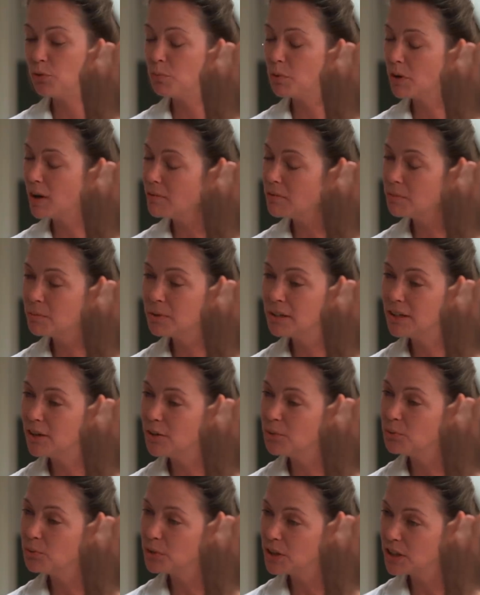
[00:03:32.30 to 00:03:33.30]
You probably
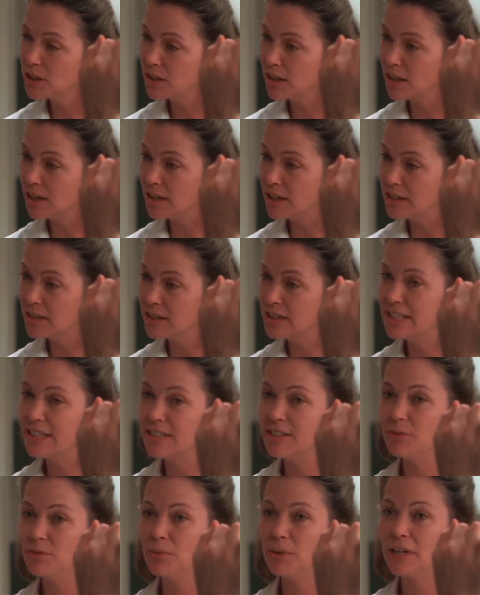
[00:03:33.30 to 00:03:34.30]
don't realize is
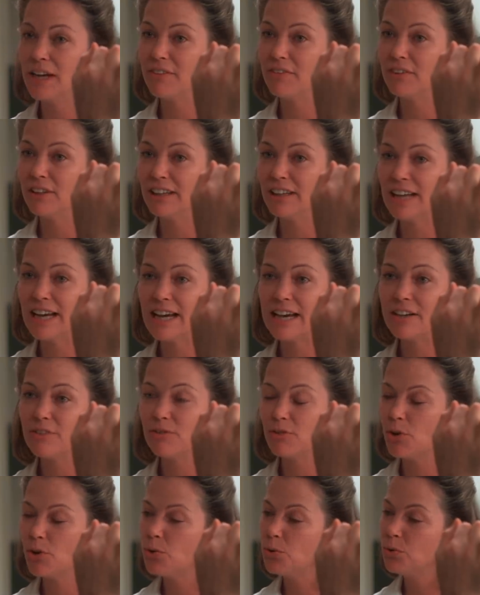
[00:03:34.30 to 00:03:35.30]
that we have a lot
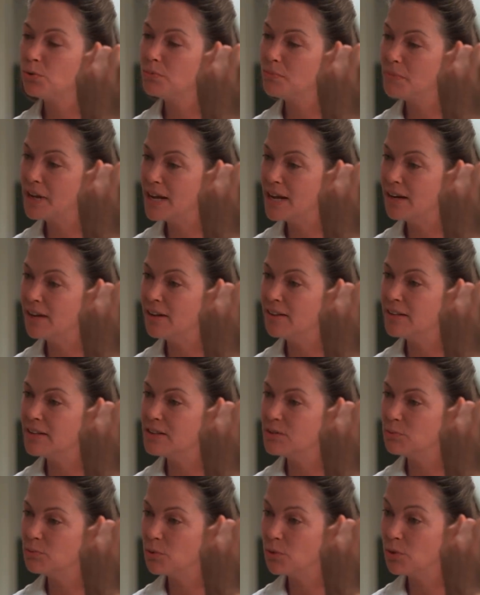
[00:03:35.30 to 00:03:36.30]
of old men on
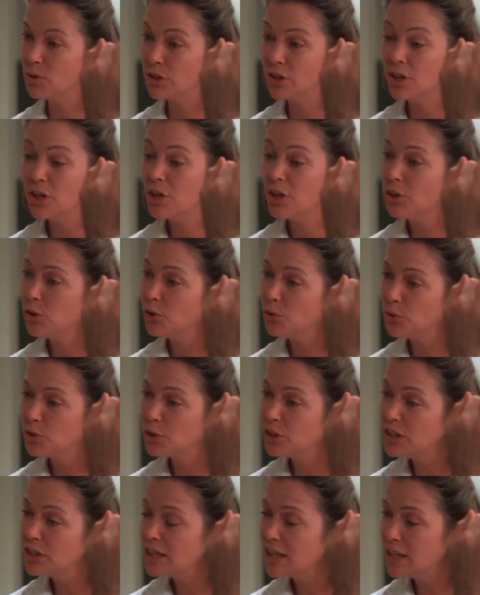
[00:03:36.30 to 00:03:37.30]
this ward who
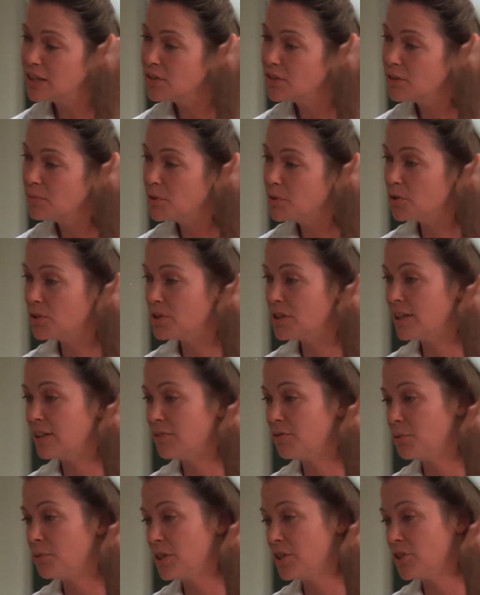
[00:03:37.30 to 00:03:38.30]
couldn't hear the music
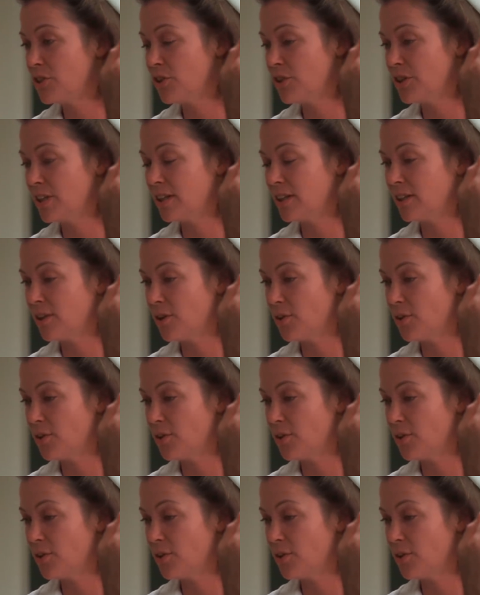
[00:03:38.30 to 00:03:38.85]
if we turned it